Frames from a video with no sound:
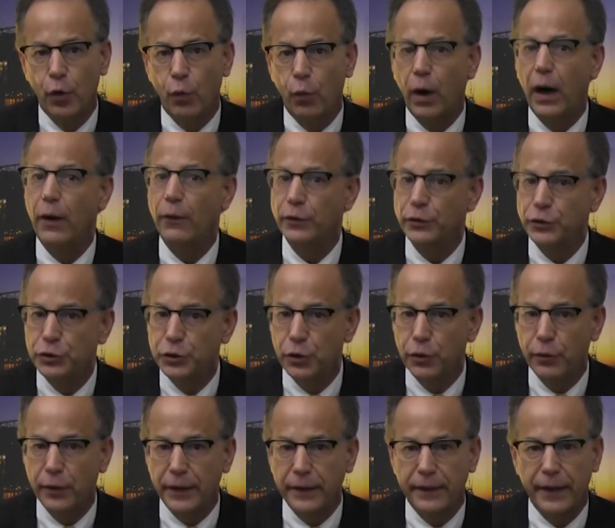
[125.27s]
while
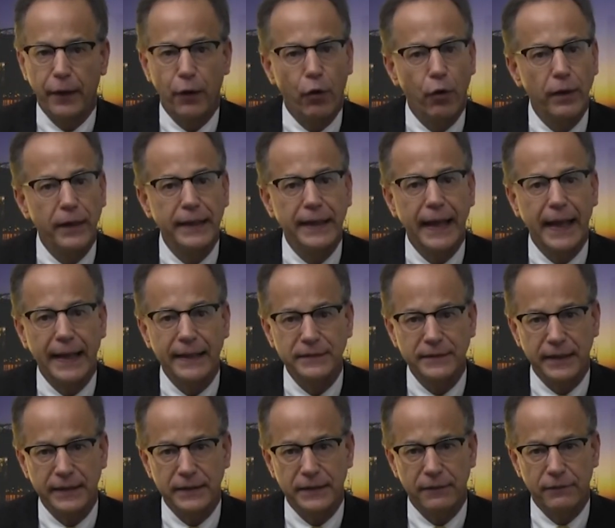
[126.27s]
ensuring that oil and gas
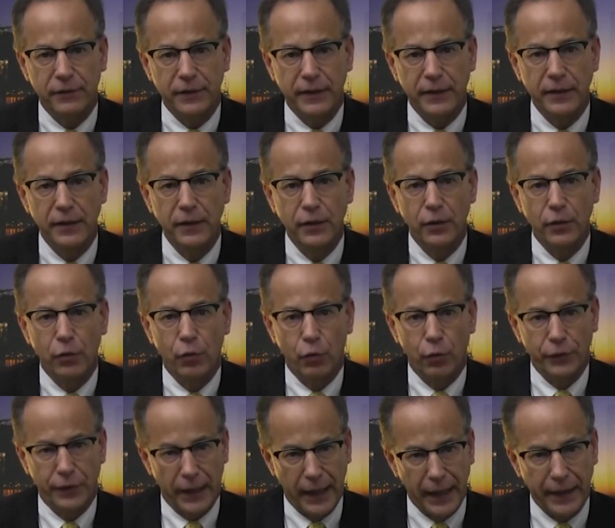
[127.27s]
activity
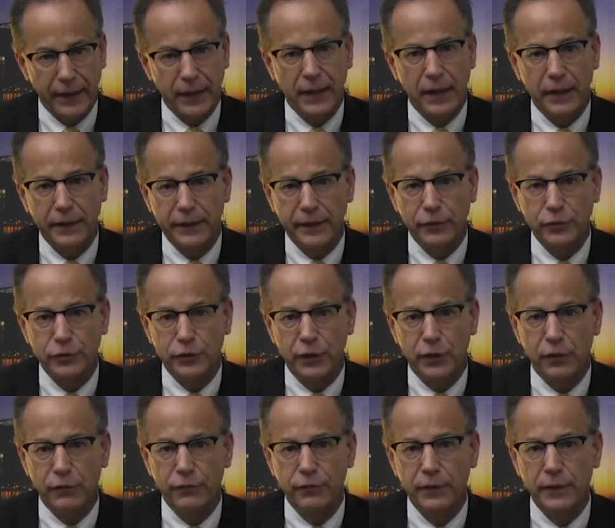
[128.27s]
on the Outer Continental
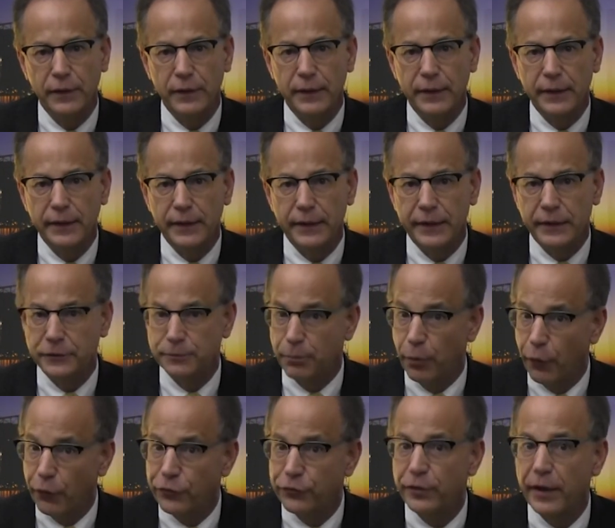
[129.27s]
Shelf is
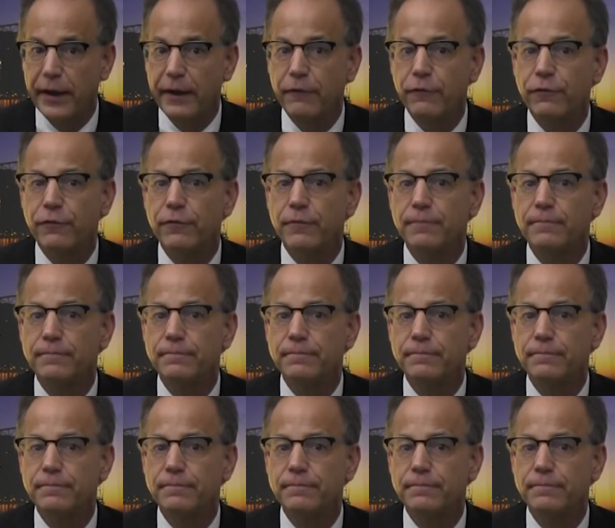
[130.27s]
both safe